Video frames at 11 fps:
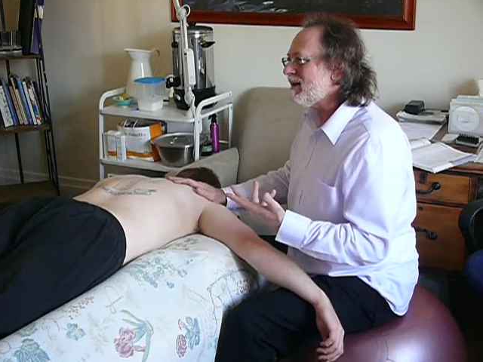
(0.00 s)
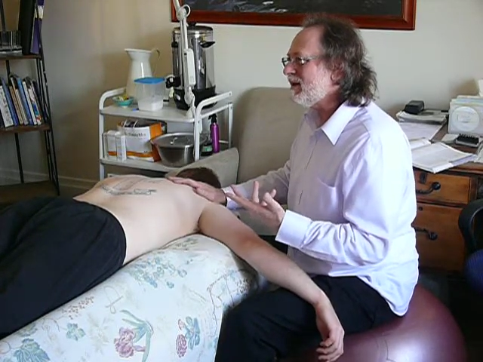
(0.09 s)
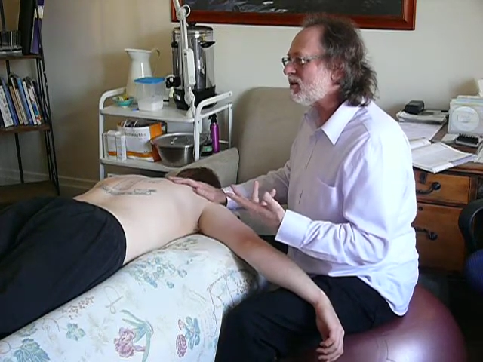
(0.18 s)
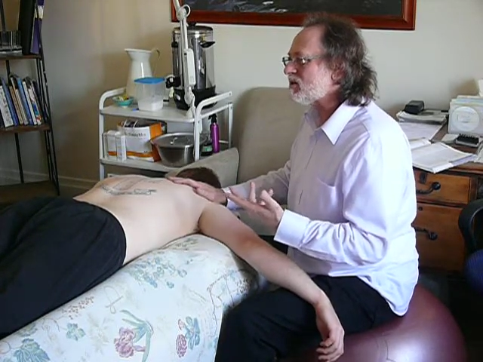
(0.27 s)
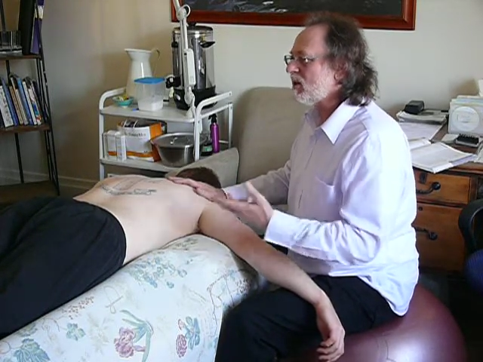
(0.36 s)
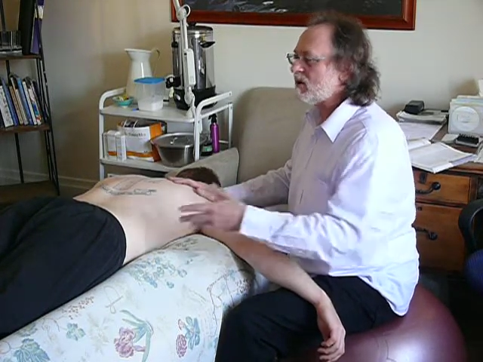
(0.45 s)

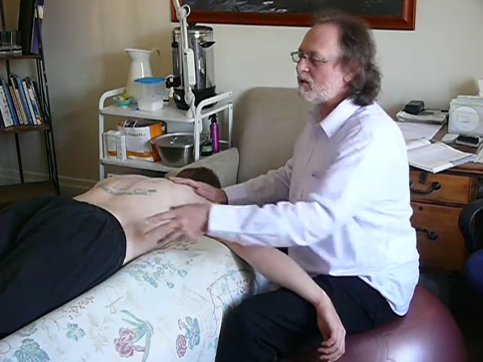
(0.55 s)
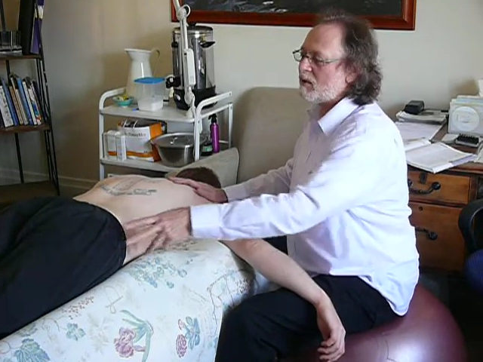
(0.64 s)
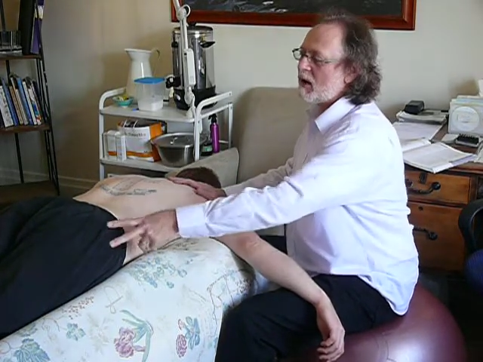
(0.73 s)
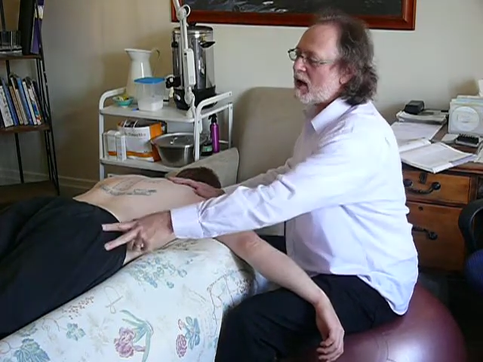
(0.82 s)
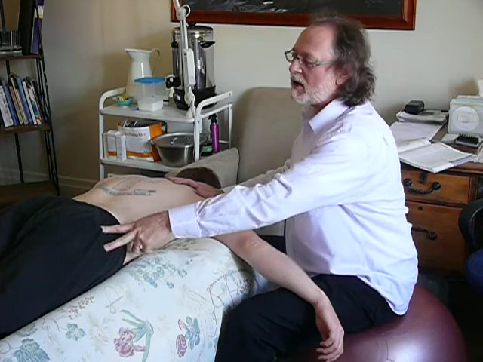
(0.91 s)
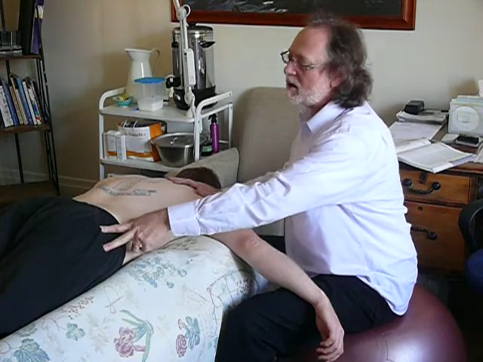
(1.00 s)
It's like when
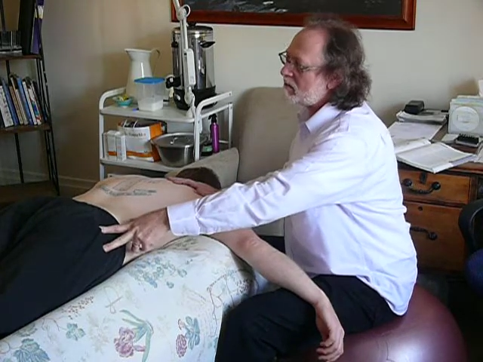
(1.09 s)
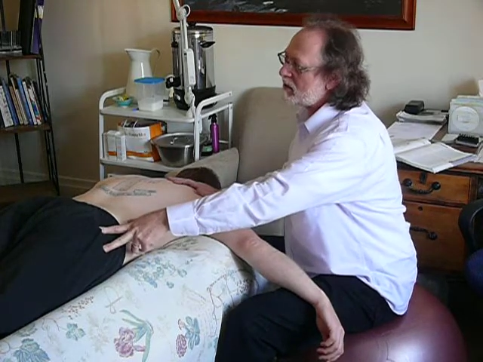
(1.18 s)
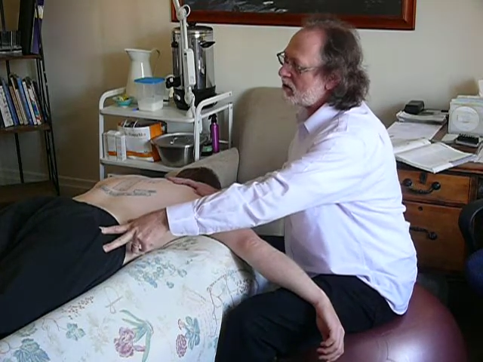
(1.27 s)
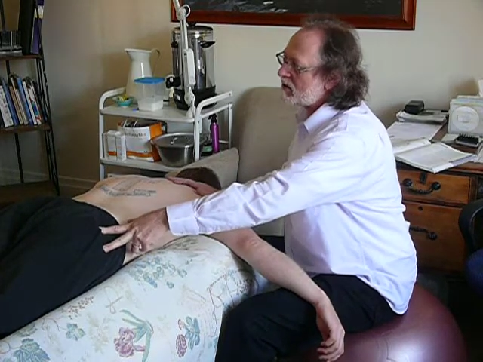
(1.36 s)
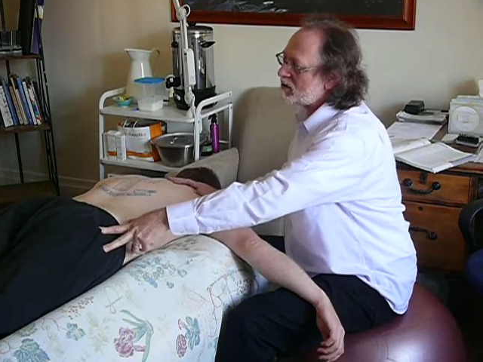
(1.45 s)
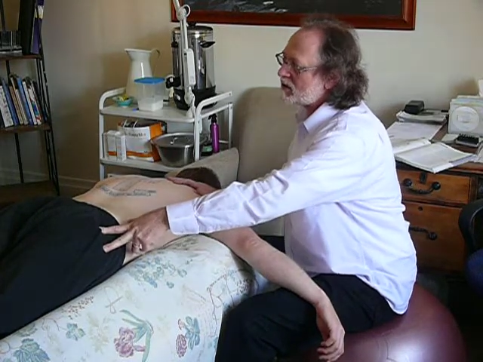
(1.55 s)
we had hip
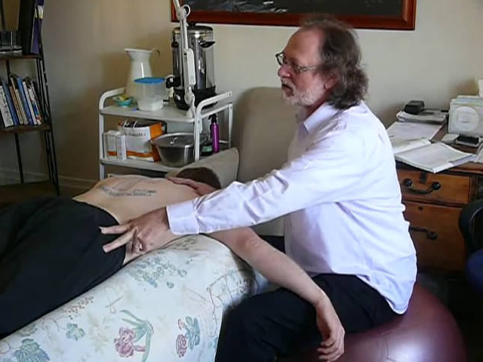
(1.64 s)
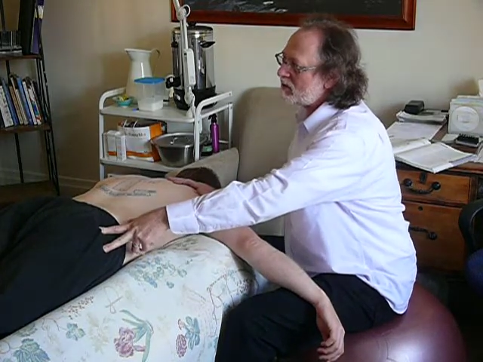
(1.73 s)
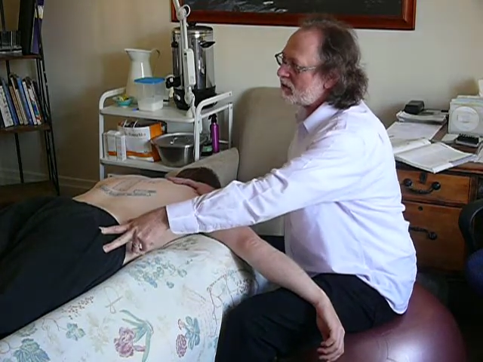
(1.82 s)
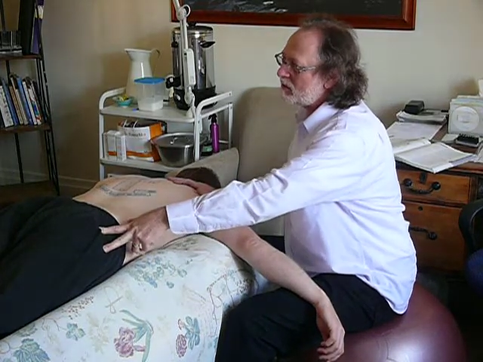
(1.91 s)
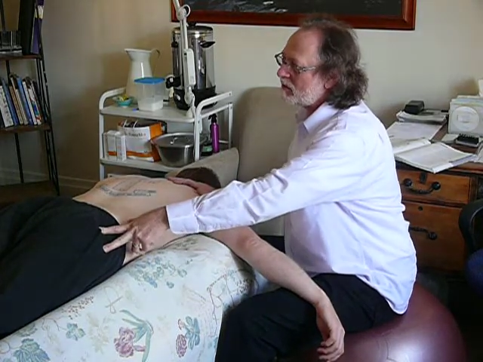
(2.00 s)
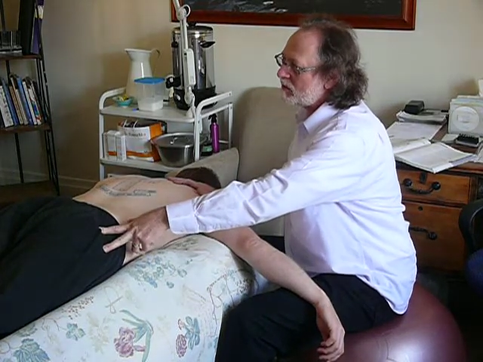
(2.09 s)
barriers that
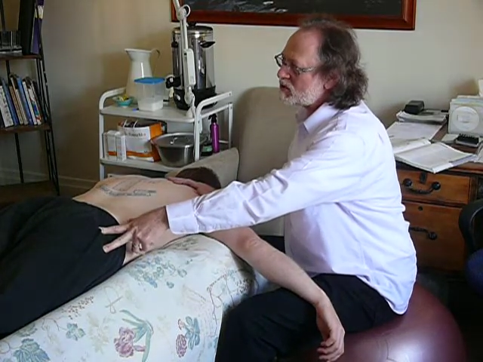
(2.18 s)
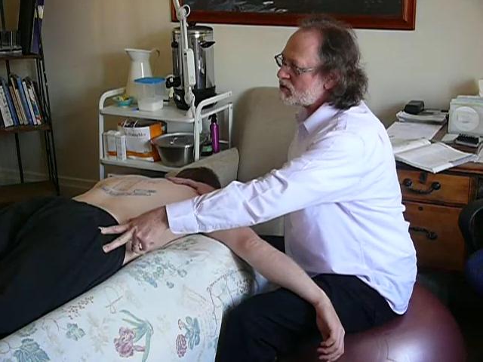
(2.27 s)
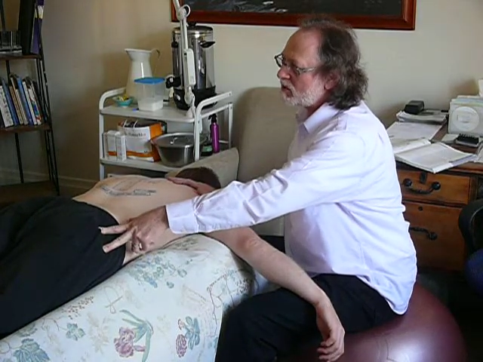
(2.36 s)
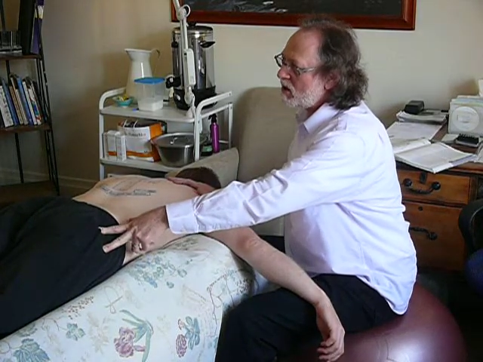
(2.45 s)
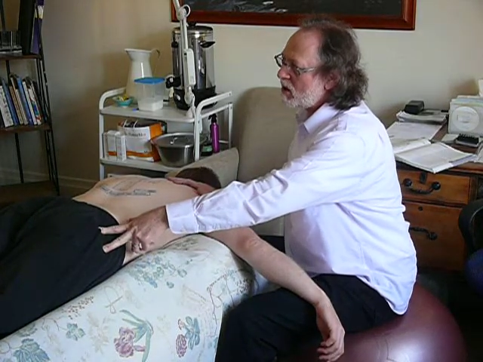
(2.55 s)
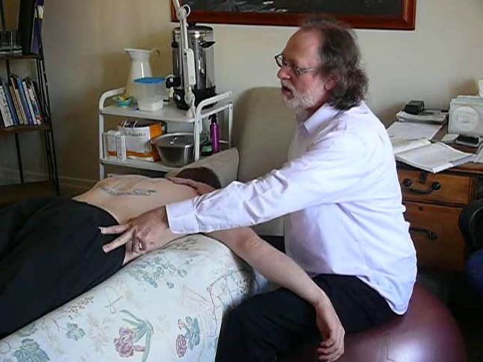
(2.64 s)
were fairly
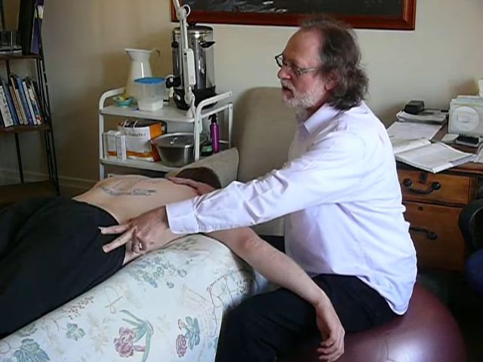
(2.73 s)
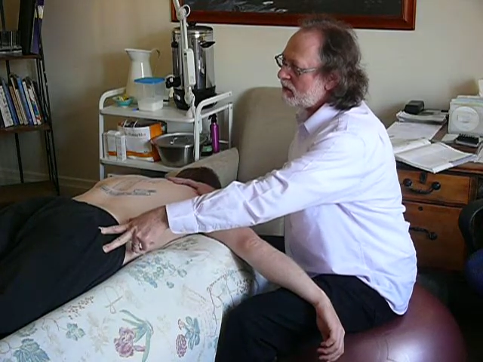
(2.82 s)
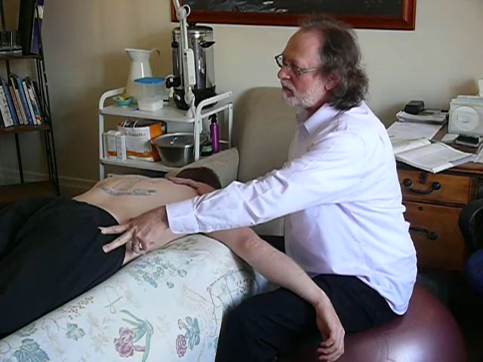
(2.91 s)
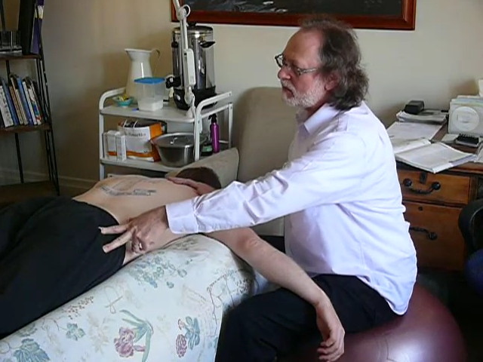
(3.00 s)
strong,